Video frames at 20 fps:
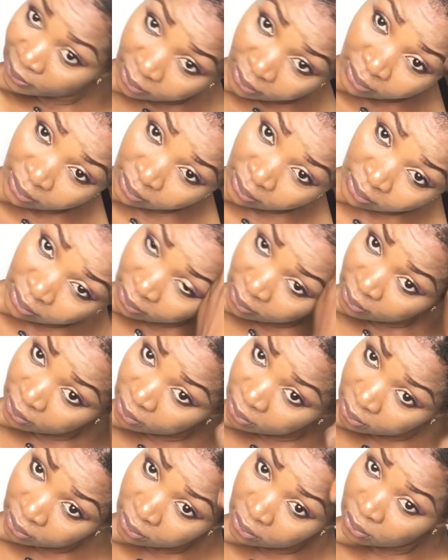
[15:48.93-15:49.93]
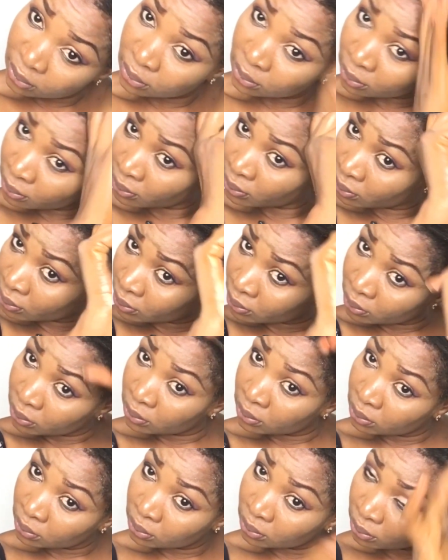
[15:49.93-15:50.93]
I applied aloe
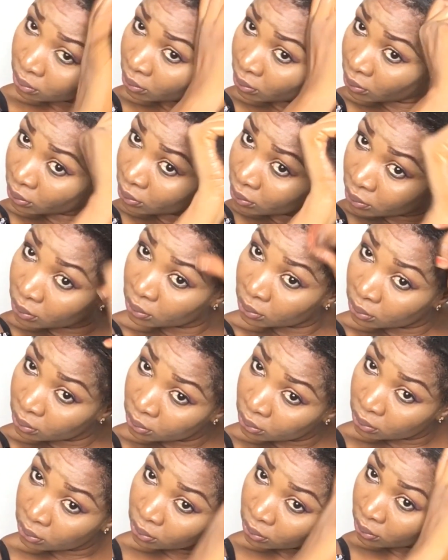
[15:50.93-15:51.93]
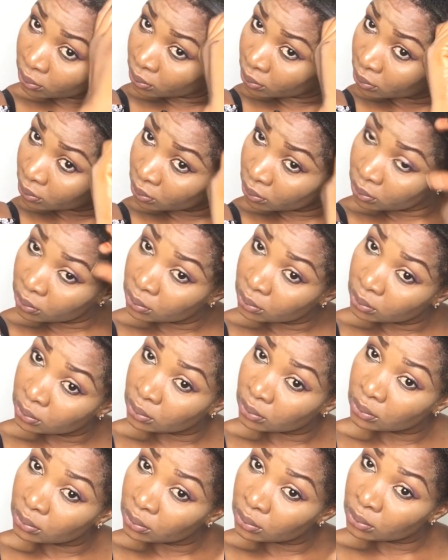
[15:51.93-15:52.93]
vera
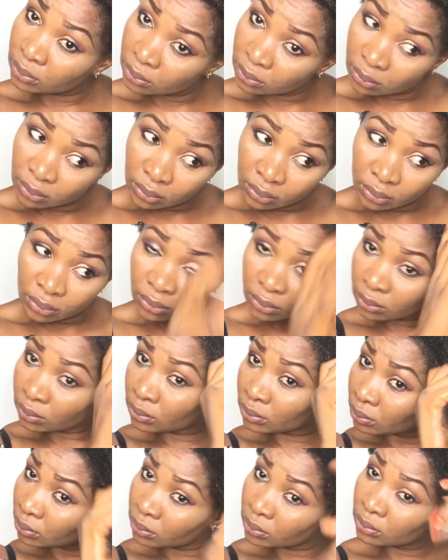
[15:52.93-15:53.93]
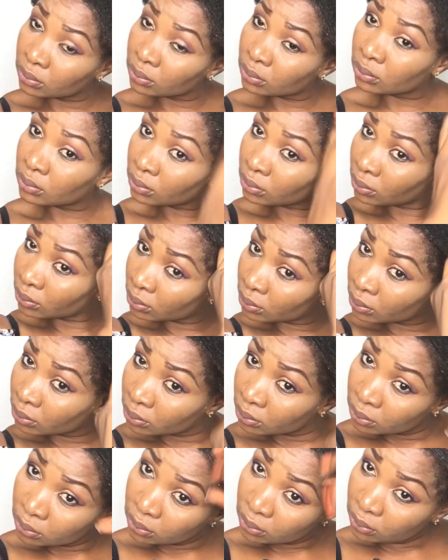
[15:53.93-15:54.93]
gel and water to the hair before
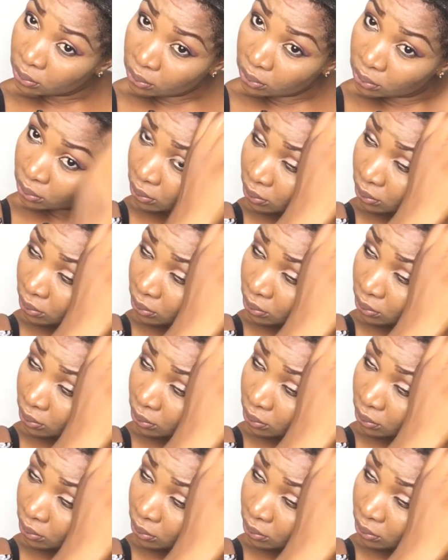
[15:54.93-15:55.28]
combing.